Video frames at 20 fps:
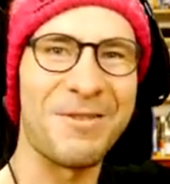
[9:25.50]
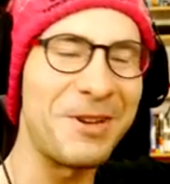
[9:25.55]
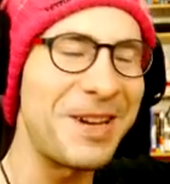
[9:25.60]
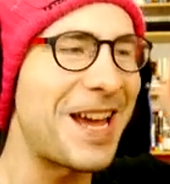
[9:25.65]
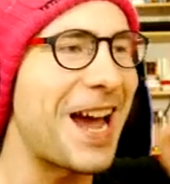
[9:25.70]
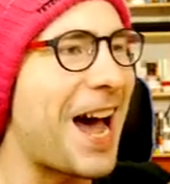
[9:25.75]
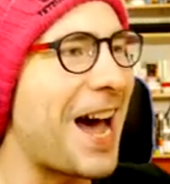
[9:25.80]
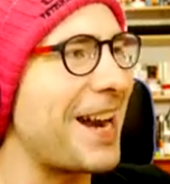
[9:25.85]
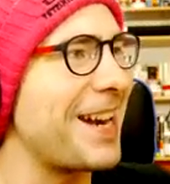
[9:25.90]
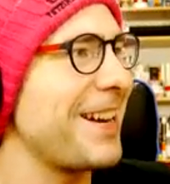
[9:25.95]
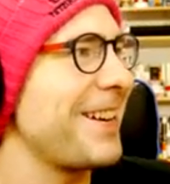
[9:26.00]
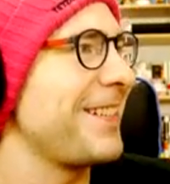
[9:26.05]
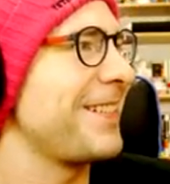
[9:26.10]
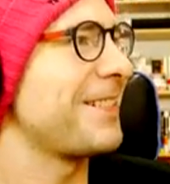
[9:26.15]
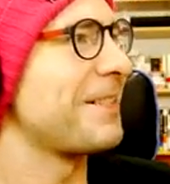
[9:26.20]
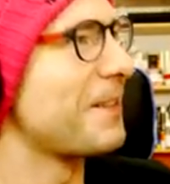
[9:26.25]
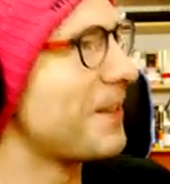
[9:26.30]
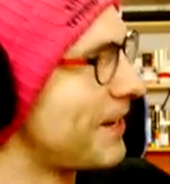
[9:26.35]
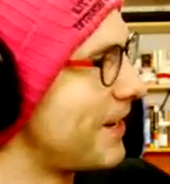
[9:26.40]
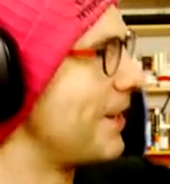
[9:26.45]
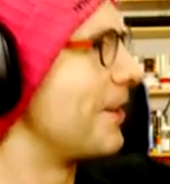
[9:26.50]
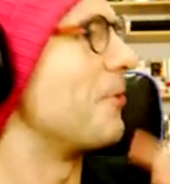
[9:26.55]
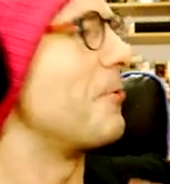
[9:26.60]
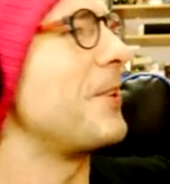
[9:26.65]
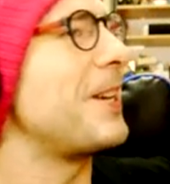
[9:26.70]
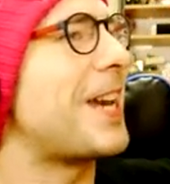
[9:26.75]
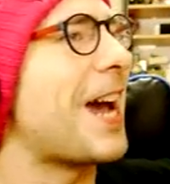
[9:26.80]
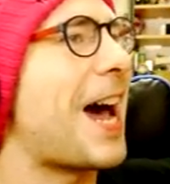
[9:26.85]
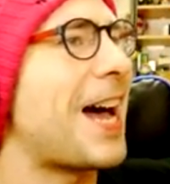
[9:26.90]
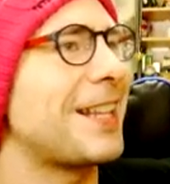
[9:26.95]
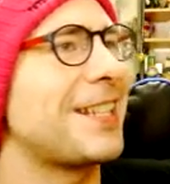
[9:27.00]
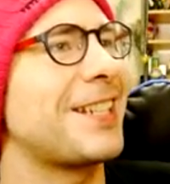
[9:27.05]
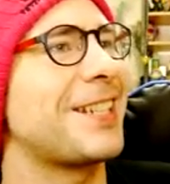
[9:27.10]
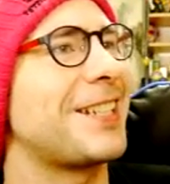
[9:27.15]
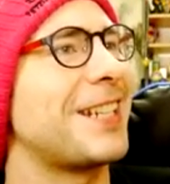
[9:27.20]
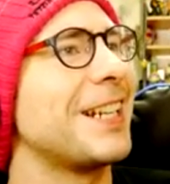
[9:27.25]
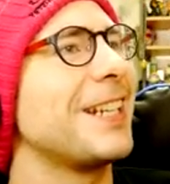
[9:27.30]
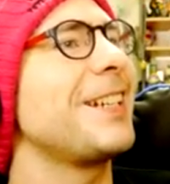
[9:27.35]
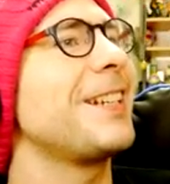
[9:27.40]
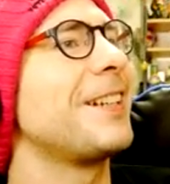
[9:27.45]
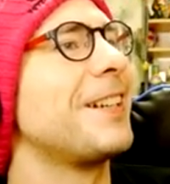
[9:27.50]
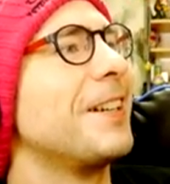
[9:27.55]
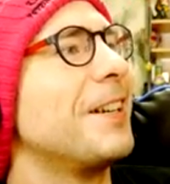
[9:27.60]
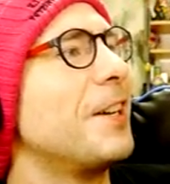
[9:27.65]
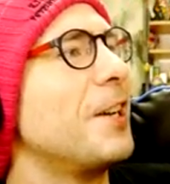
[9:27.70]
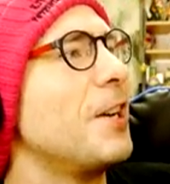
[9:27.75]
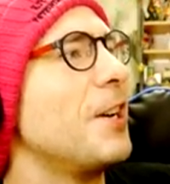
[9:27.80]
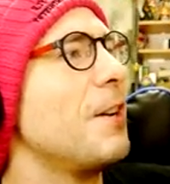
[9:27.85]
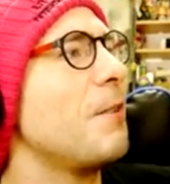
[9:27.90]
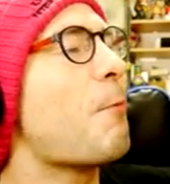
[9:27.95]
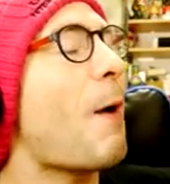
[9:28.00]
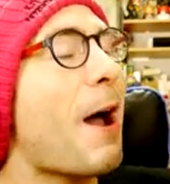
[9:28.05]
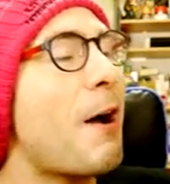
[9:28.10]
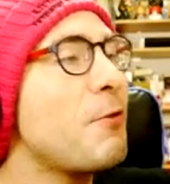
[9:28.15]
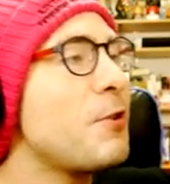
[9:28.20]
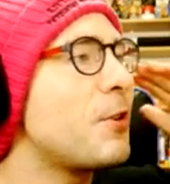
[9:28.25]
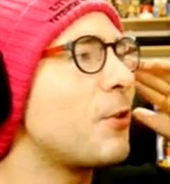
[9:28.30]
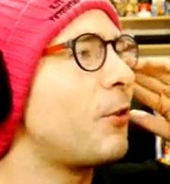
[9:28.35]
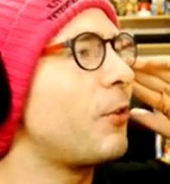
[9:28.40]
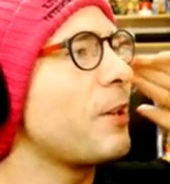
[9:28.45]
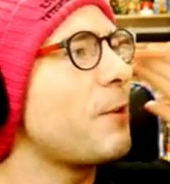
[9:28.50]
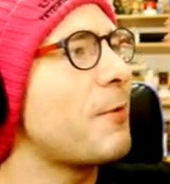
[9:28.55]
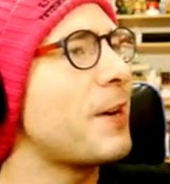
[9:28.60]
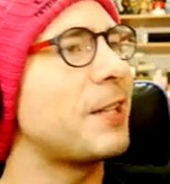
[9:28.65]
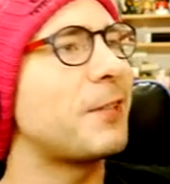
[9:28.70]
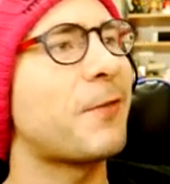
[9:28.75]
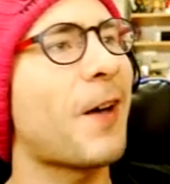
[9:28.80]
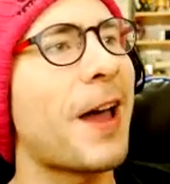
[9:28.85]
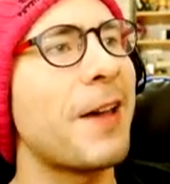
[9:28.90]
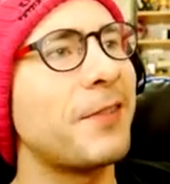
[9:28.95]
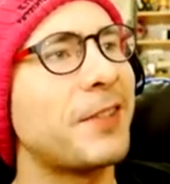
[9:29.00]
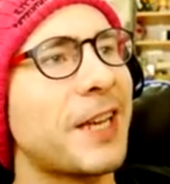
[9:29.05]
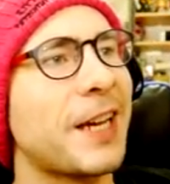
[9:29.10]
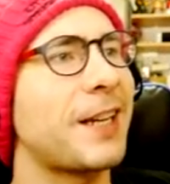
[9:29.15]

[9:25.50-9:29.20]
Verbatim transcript: We got it! We got it! Wow, you can only waste five